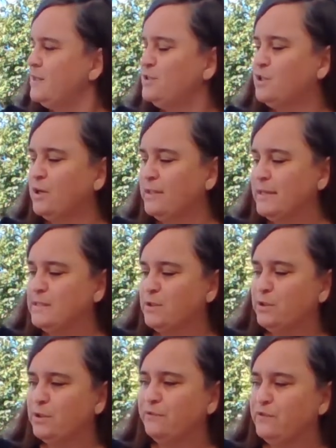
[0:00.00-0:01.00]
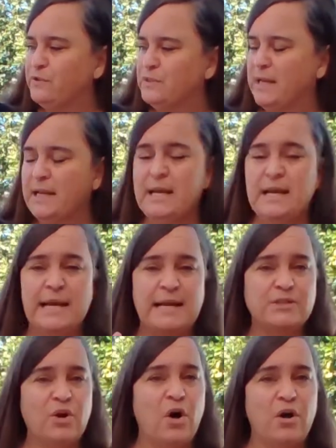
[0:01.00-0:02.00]
Sorry, that's a little confusing.
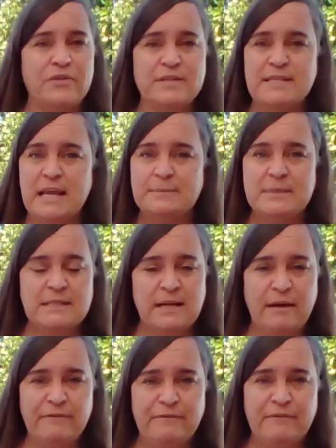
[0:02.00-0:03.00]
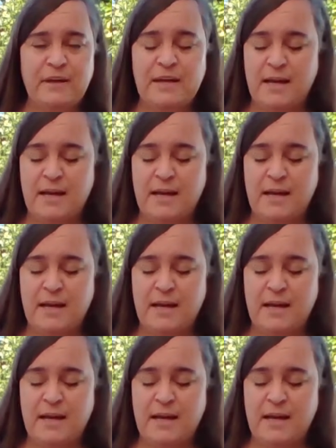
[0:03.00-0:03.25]
It's all the same stuff.